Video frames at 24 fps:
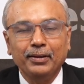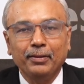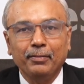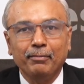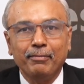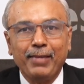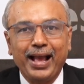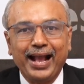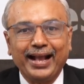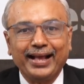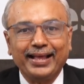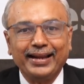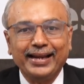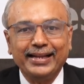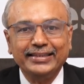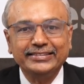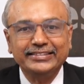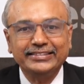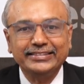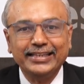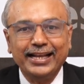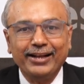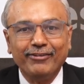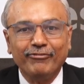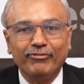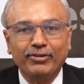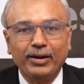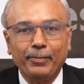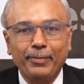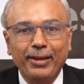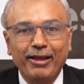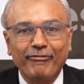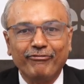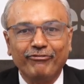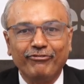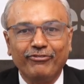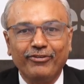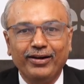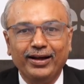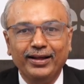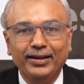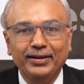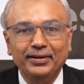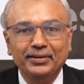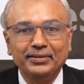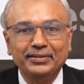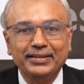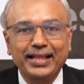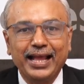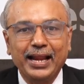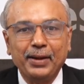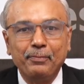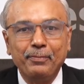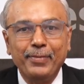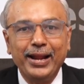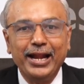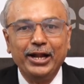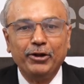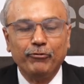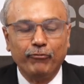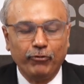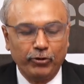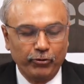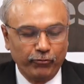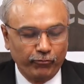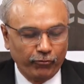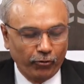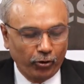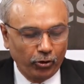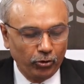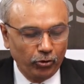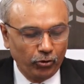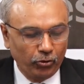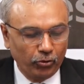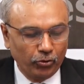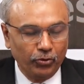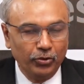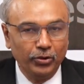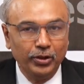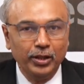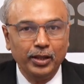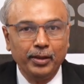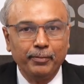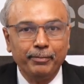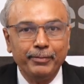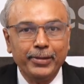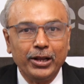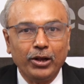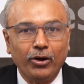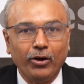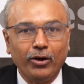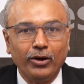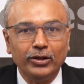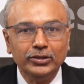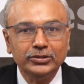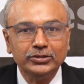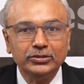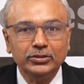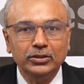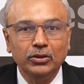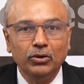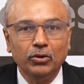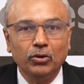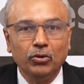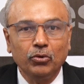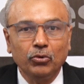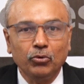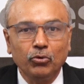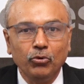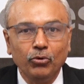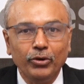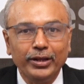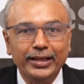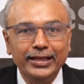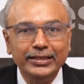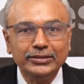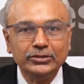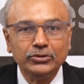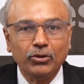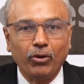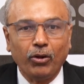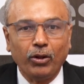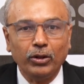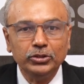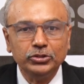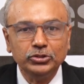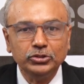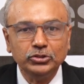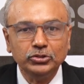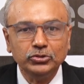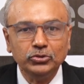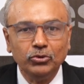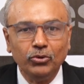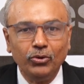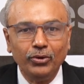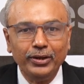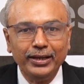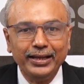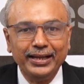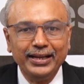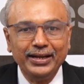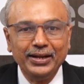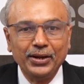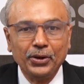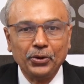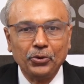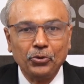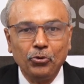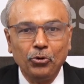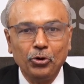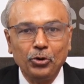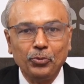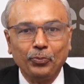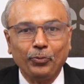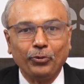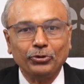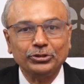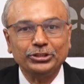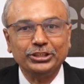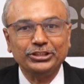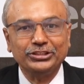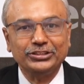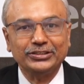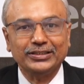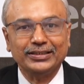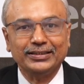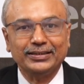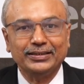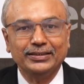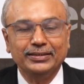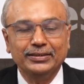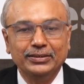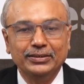back rank check from f1, then mate would follow because rook is also in a good position.